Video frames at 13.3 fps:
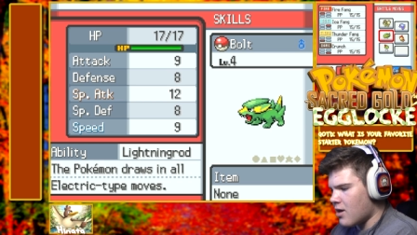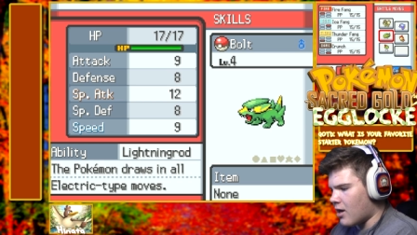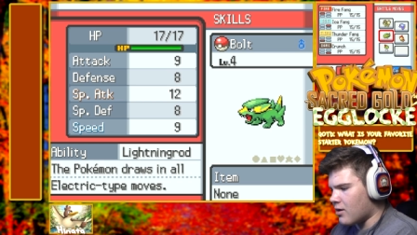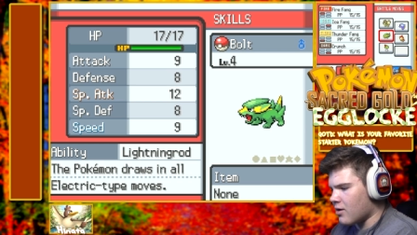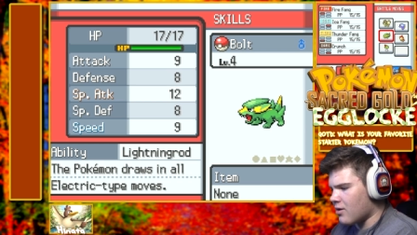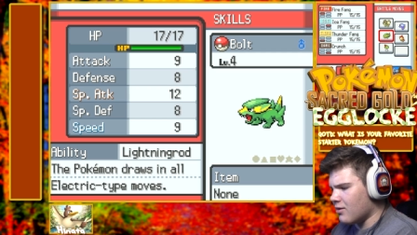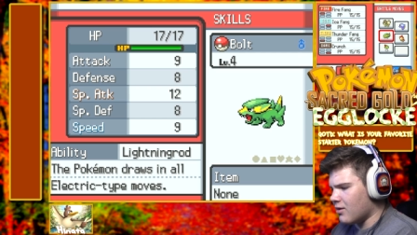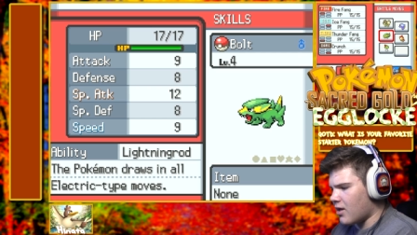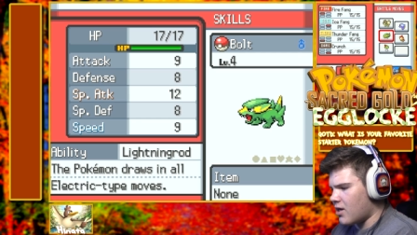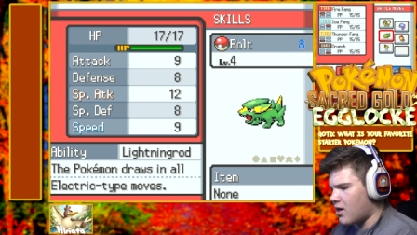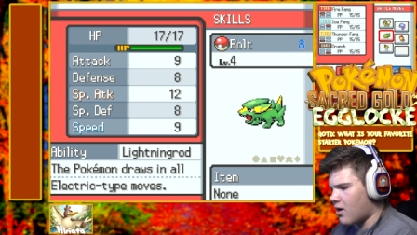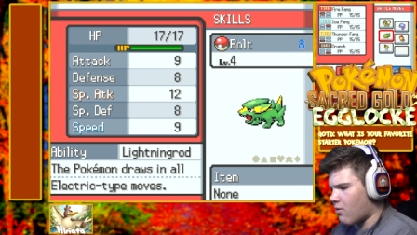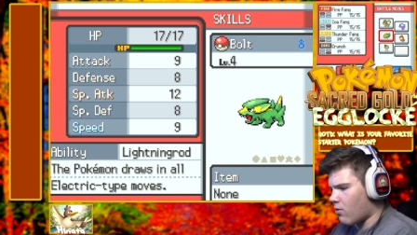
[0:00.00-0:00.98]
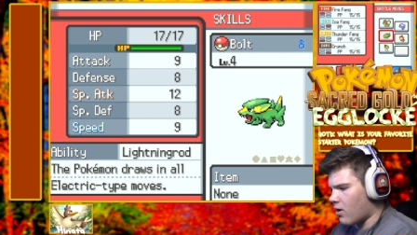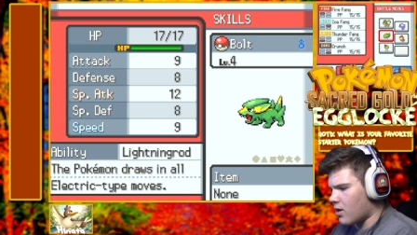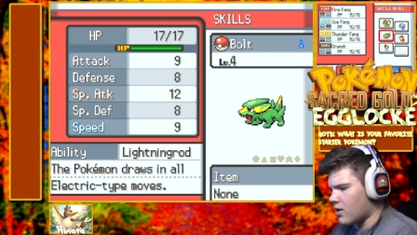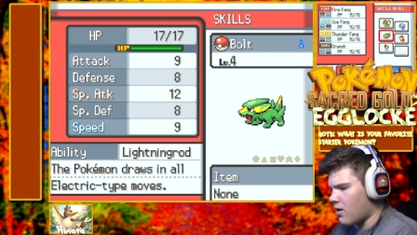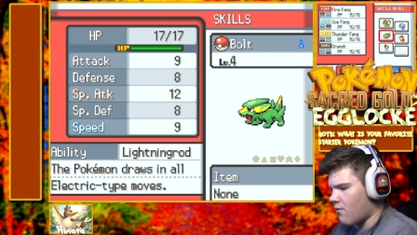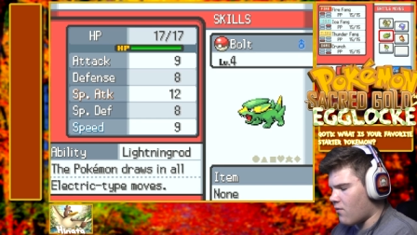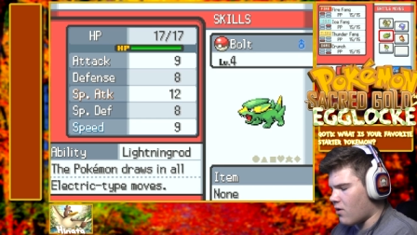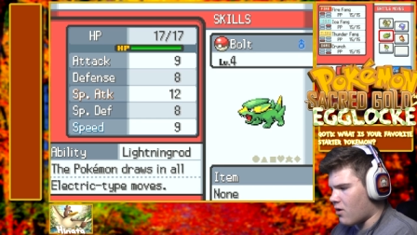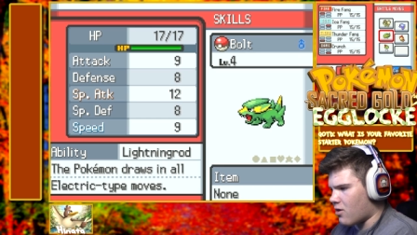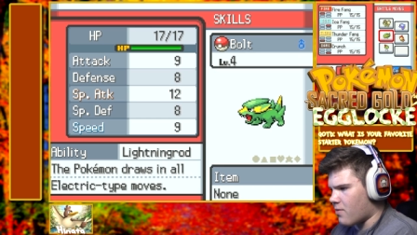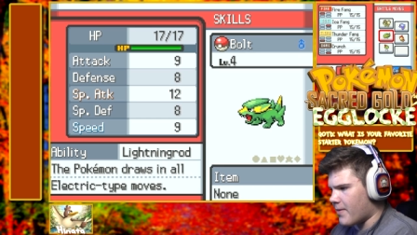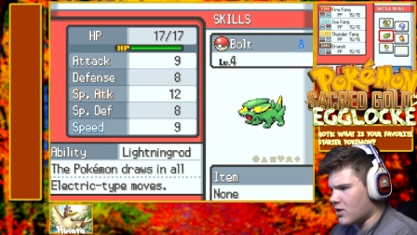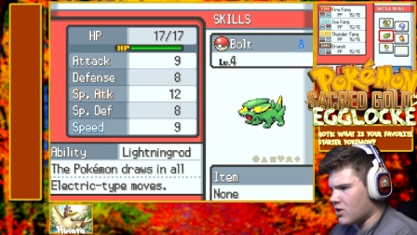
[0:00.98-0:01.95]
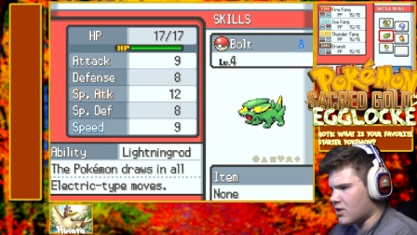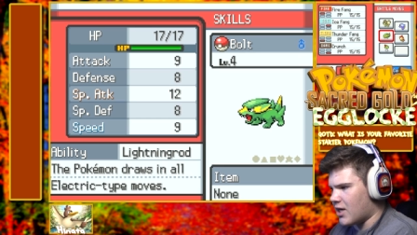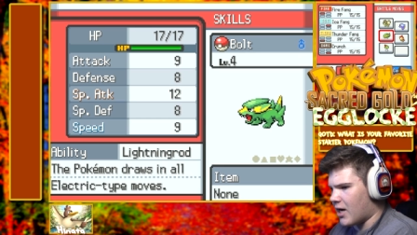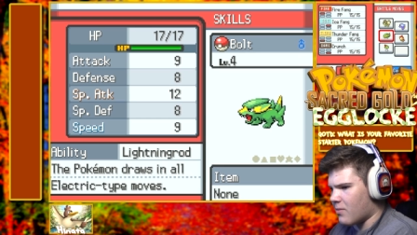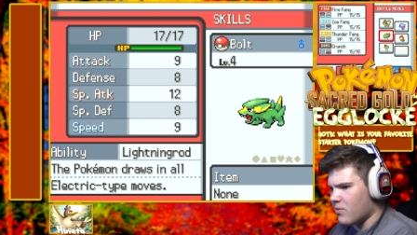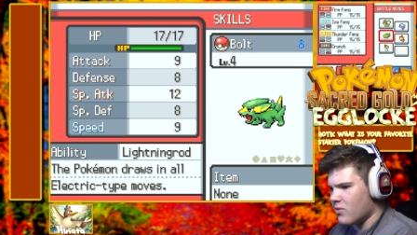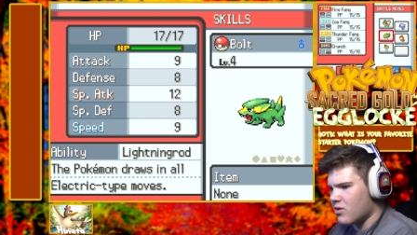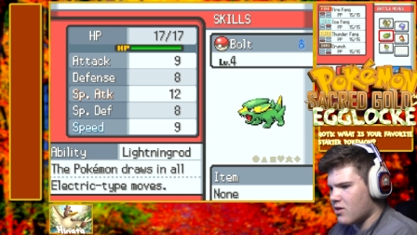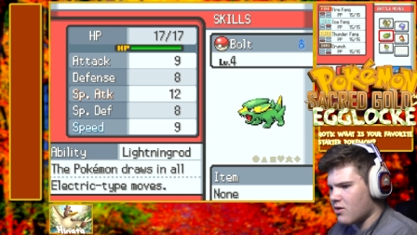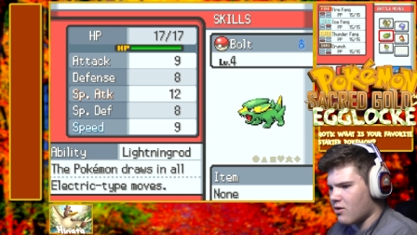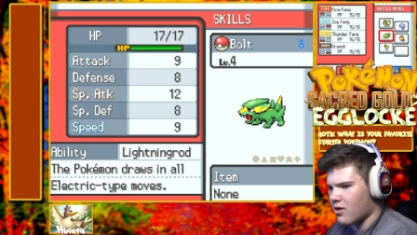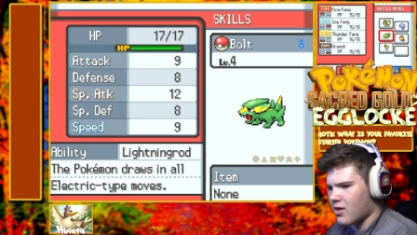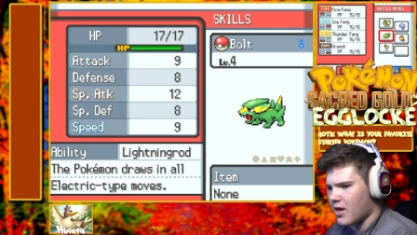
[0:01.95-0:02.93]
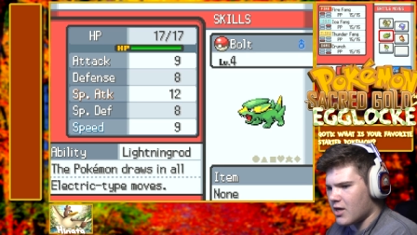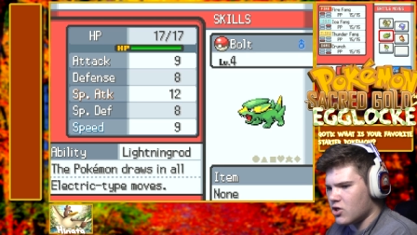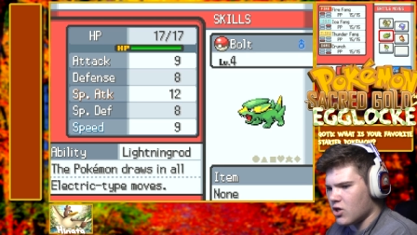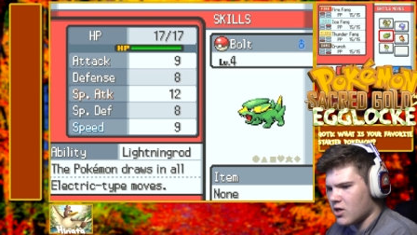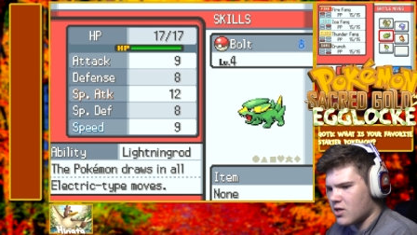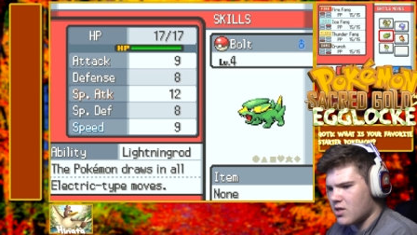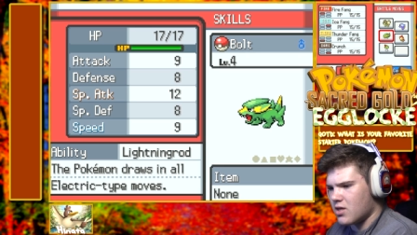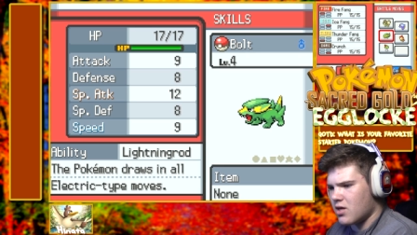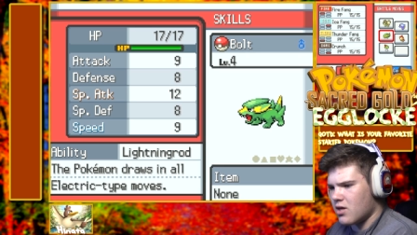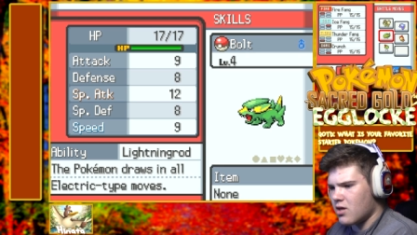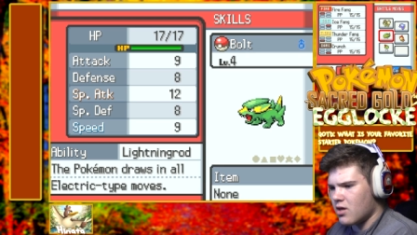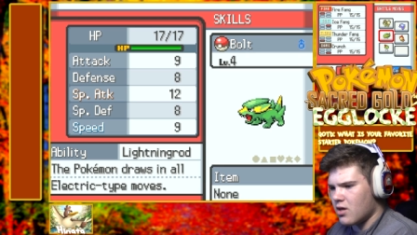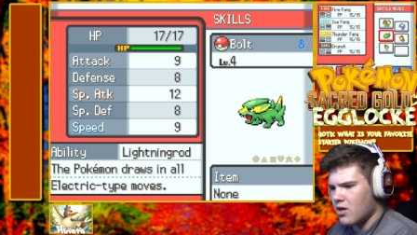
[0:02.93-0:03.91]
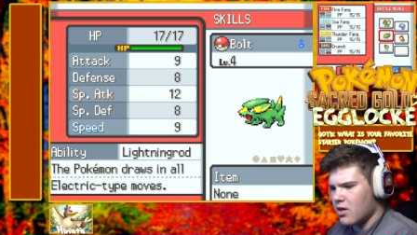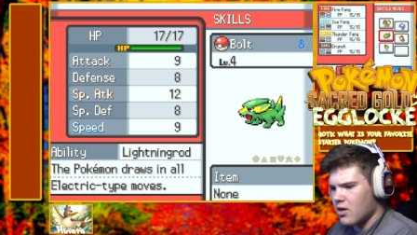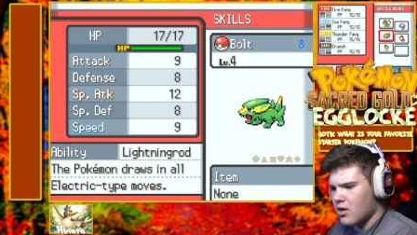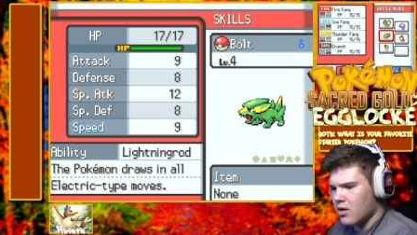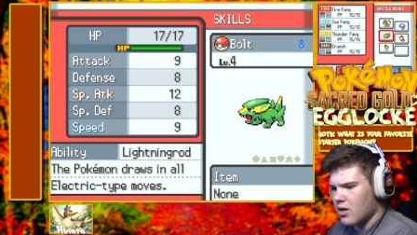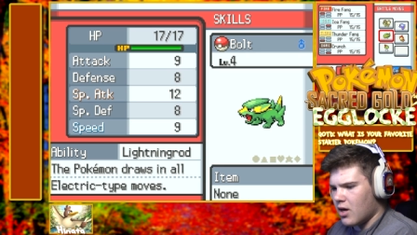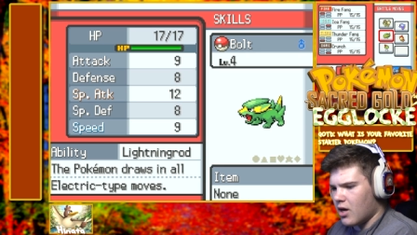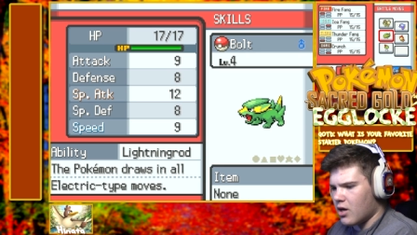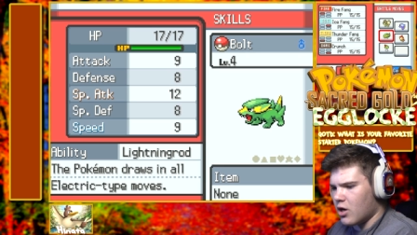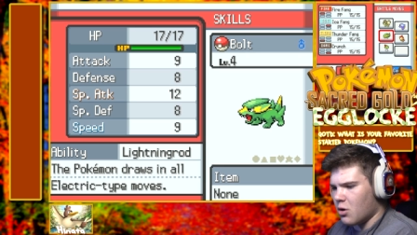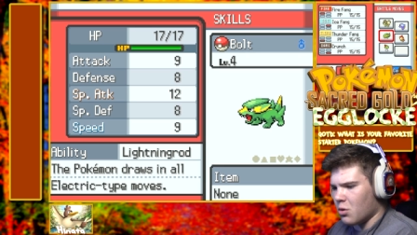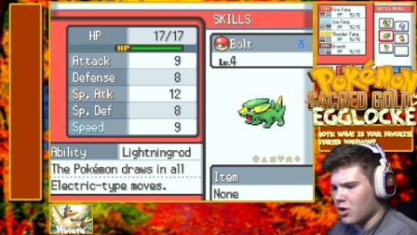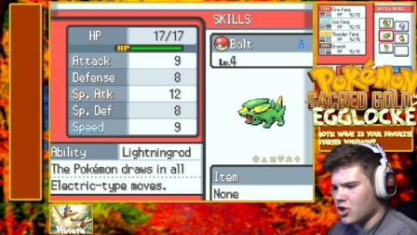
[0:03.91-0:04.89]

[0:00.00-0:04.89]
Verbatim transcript: And doesn't Lightning Rod give a special attack boost, or is that just in newer